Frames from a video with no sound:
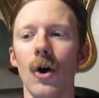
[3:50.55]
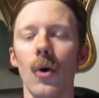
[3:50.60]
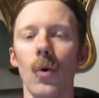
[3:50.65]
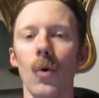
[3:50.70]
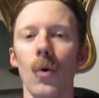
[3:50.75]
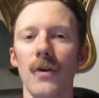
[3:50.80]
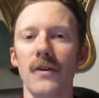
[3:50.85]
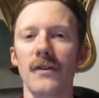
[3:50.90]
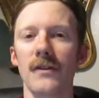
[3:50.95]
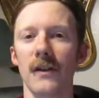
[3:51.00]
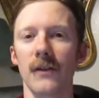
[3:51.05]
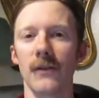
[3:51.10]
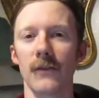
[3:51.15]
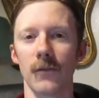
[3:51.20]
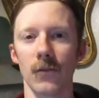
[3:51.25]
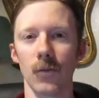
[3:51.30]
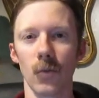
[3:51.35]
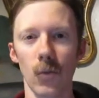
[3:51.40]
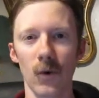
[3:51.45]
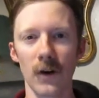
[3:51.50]
or
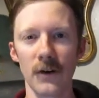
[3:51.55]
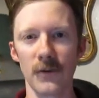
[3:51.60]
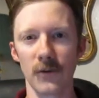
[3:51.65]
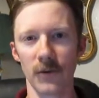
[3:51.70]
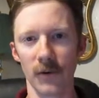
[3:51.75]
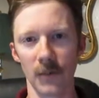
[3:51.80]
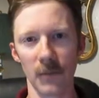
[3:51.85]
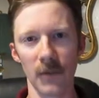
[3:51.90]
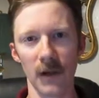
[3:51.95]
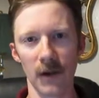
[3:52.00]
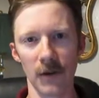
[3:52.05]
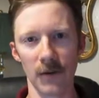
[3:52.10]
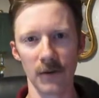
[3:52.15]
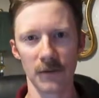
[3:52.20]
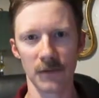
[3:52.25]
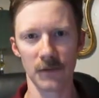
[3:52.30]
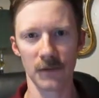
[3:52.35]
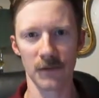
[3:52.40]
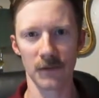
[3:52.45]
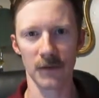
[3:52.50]
doesn't wonder
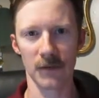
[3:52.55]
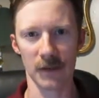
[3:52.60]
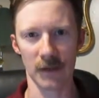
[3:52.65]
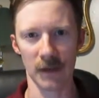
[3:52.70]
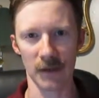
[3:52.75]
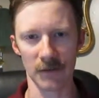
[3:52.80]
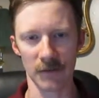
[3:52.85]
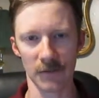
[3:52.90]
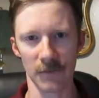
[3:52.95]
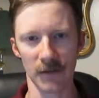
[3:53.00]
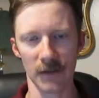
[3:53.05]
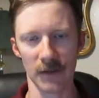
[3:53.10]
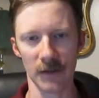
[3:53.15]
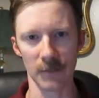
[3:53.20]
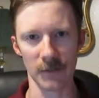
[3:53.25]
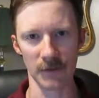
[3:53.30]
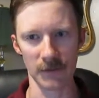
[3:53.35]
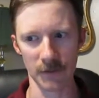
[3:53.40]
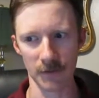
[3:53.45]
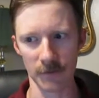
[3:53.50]
about classified
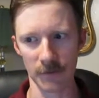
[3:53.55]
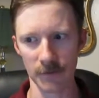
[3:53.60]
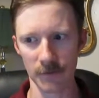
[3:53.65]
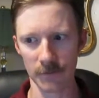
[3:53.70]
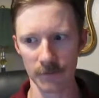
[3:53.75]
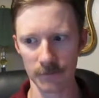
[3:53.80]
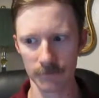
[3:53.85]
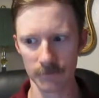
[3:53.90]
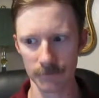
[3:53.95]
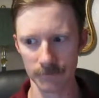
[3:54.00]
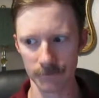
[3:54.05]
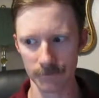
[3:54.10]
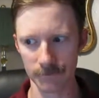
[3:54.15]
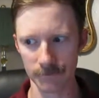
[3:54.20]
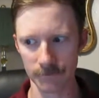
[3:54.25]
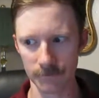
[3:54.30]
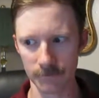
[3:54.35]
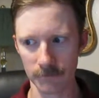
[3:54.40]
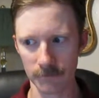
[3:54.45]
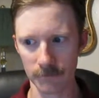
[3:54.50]
material.
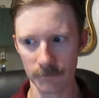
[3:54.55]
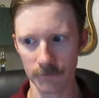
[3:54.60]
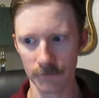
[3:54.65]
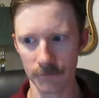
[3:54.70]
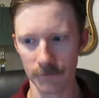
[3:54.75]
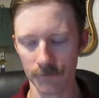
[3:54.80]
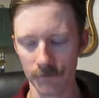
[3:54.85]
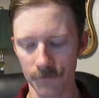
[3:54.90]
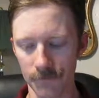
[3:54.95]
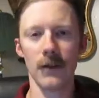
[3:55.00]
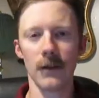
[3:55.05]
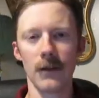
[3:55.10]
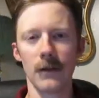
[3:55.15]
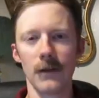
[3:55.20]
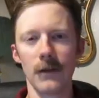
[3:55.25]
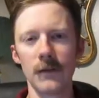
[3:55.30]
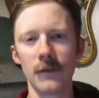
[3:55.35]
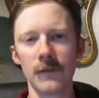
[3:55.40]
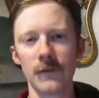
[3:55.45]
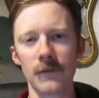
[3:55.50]

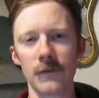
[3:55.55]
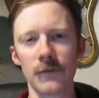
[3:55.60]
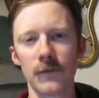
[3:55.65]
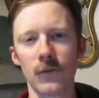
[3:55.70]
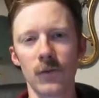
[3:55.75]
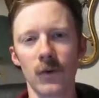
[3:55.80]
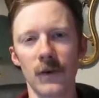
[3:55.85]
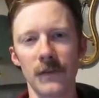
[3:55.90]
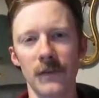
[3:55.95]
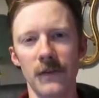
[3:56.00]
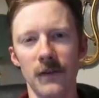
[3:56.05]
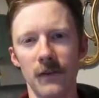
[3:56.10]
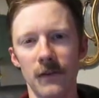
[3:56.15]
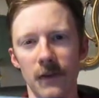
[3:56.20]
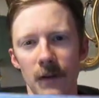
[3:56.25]
Listen to what this